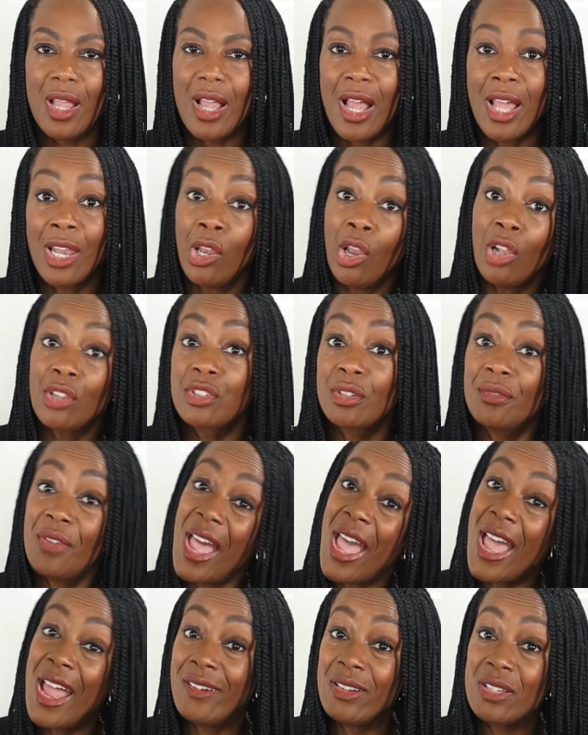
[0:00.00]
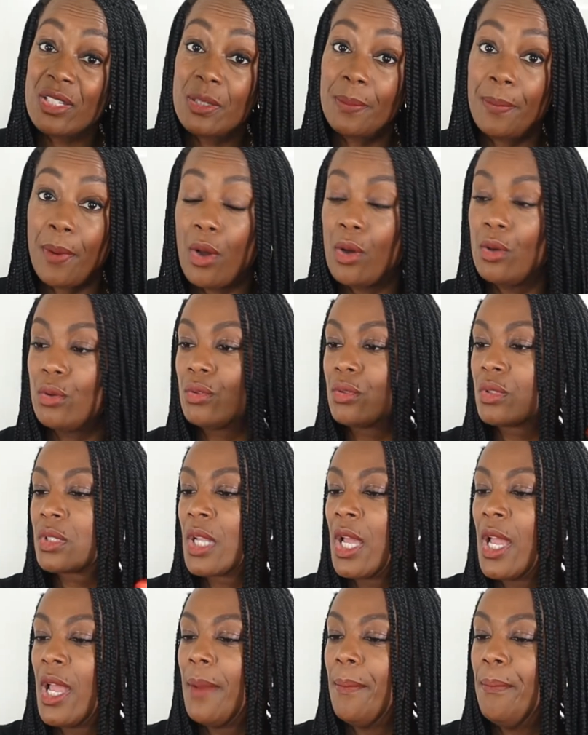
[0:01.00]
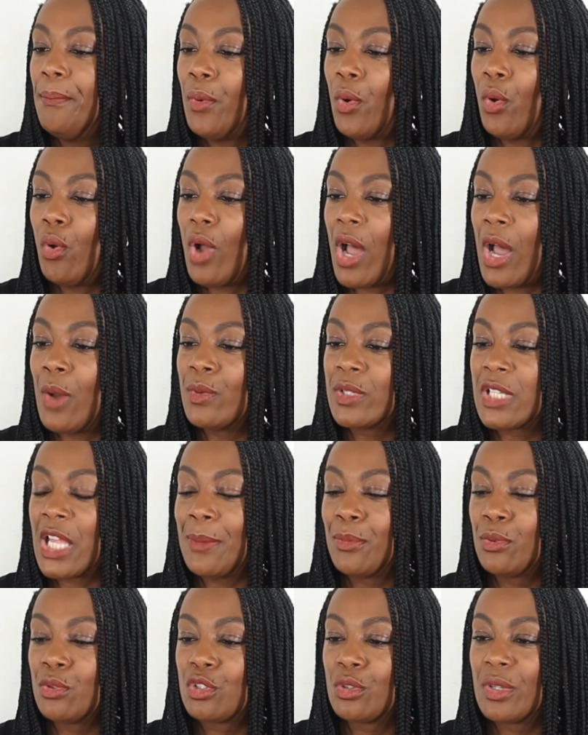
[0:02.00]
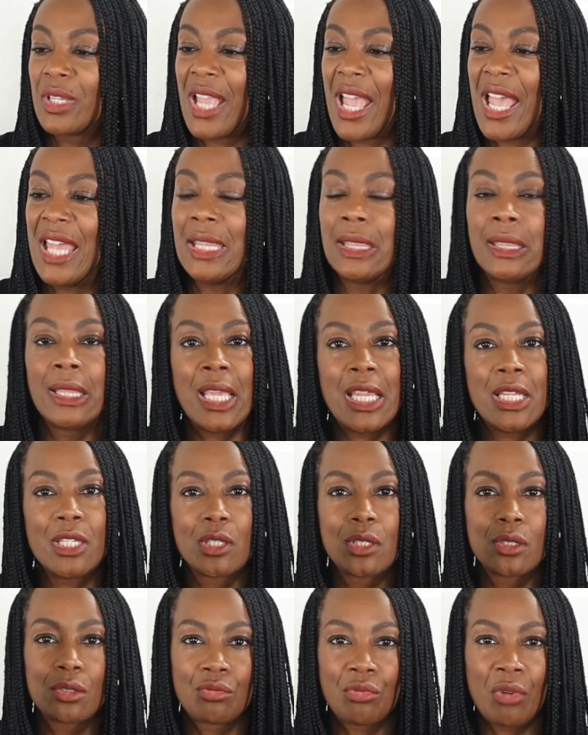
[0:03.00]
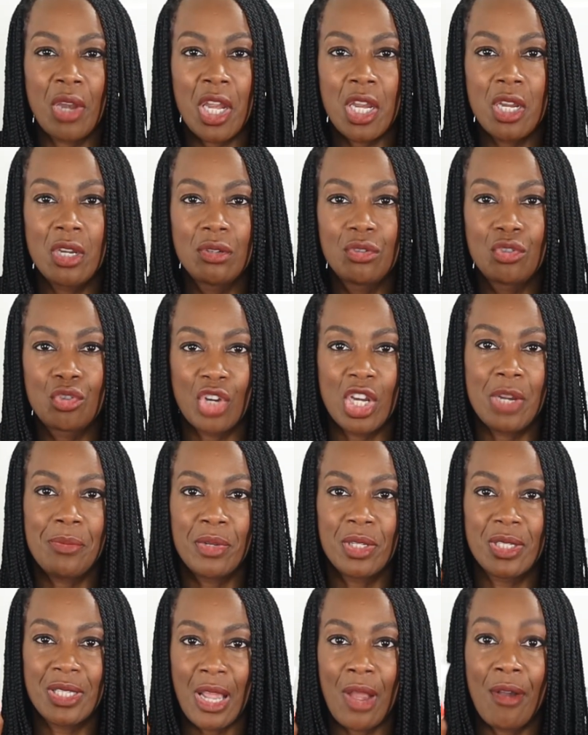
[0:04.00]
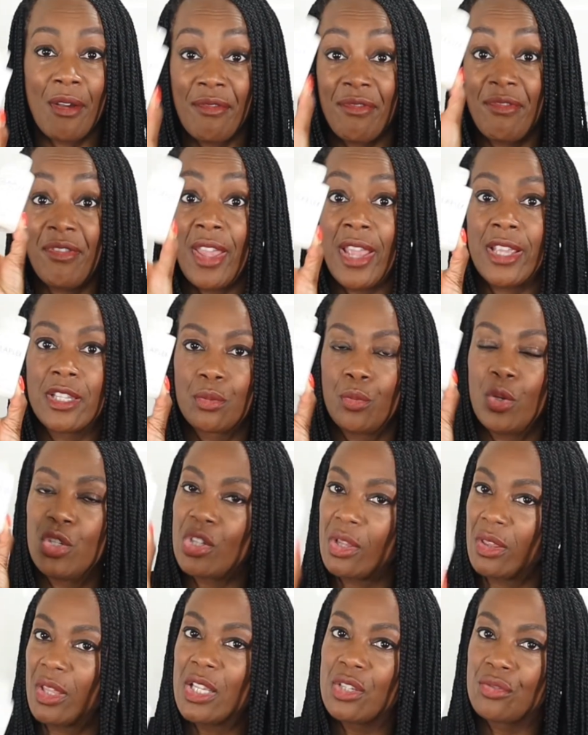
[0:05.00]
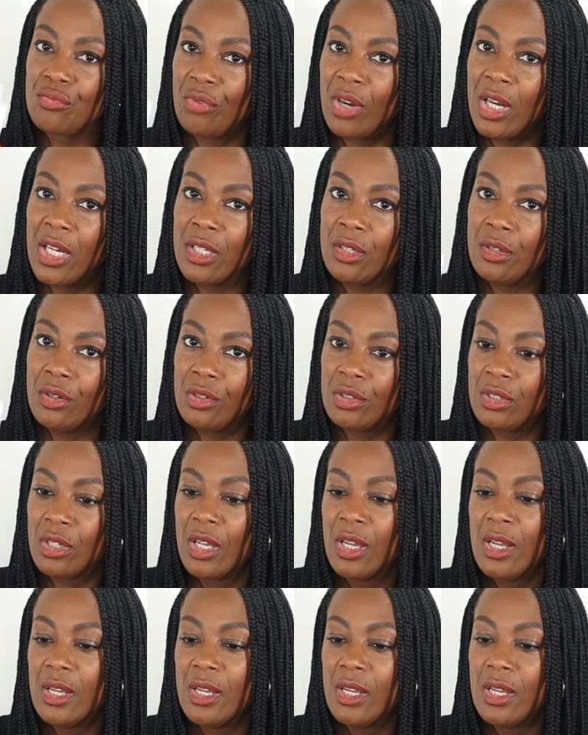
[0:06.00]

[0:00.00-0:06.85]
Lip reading: a lot of hair, I suppose, but I was able to get at least 3 treatments out of this, which I think is really good.